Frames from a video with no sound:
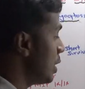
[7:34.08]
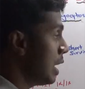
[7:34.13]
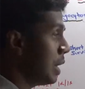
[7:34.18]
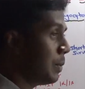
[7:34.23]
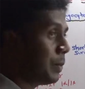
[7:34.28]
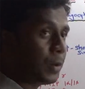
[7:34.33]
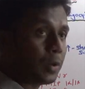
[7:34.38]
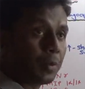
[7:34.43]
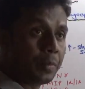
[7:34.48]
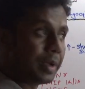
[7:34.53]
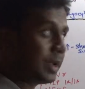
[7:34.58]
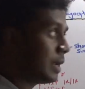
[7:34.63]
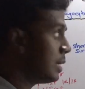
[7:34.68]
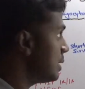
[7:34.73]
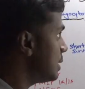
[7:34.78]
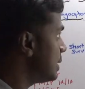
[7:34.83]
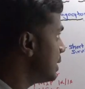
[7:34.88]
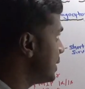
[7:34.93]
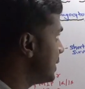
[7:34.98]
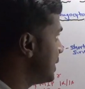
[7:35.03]

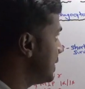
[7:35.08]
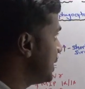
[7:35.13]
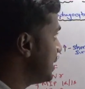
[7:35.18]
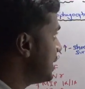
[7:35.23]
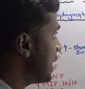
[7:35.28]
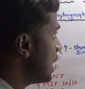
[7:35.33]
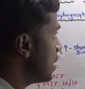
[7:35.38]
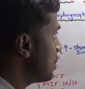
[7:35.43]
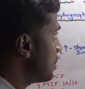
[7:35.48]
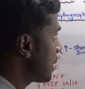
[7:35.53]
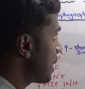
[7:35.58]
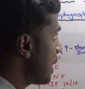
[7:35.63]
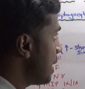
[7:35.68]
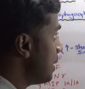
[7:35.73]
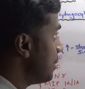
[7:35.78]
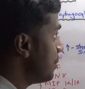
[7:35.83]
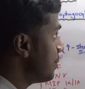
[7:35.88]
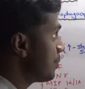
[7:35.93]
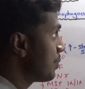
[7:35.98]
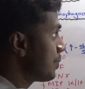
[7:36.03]
albumin, D-dimer,
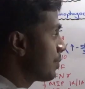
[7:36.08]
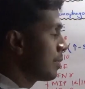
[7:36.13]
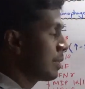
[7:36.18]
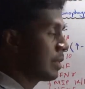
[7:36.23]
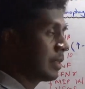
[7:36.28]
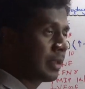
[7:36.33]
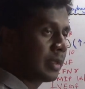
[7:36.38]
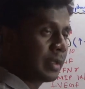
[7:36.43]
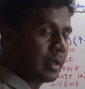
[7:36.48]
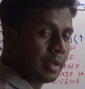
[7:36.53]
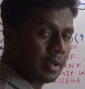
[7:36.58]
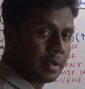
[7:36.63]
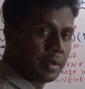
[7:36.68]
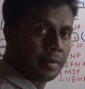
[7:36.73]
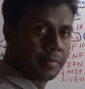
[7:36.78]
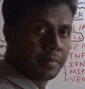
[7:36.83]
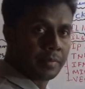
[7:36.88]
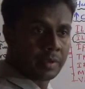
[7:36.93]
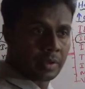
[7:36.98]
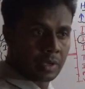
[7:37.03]
and
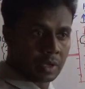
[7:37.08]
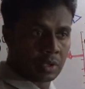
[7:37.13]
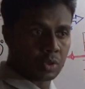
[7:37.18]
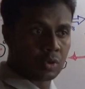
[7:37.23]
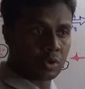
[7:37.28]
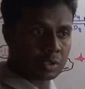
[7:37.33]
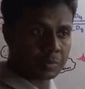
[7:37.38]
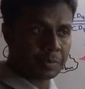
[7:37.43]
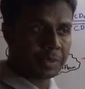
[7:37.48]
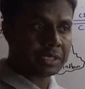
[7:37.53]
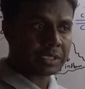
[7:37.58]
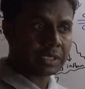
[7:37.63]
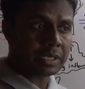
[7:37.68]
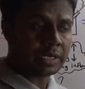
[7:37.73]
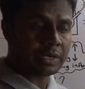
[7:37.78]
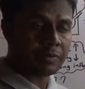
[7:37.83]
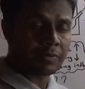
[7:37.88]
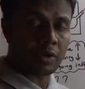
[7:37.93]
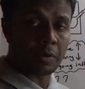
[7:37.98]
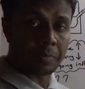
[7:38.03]
those
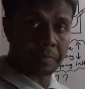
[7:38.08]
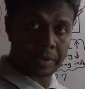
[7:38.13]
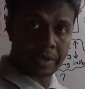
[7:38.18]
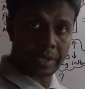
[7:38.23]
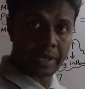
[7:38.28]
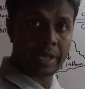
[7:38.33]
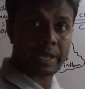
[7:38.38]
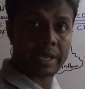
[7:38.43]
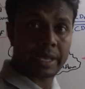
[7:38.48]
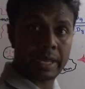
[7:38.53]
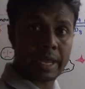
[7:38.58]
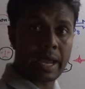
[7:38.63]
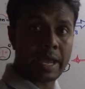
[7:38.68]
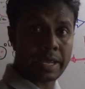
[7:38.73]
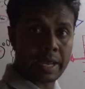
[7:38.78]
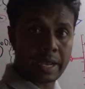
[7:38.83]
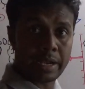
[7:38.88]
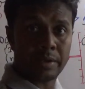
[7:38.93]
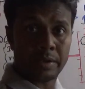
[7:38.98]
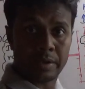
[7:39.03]
patients develop AKI
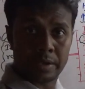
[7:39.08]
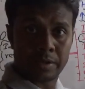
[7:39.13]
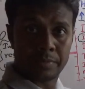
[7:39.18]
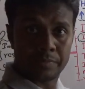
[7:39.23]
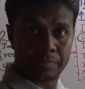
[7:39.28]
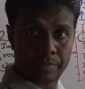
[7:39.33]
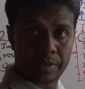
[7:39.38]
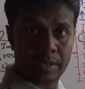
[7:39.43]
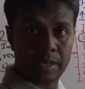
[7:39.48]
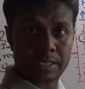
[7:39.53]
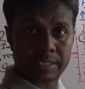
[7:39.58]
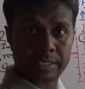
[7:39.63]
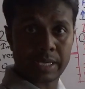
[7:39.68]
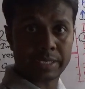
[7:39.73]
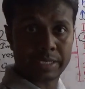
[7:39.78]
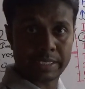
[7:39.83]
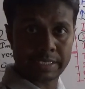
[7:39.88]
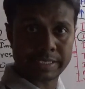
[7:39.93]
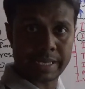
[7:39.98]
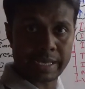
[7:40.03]
and
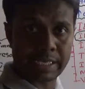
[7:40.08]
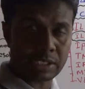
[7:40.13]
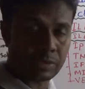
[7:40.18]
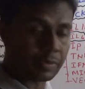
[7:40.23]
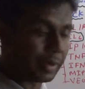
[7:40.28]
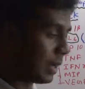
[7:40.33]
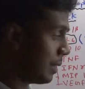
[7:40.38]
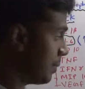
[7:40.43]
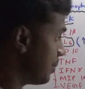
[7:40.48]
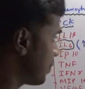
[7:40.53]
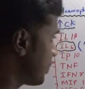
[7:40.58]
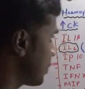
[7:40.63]
ascites as well.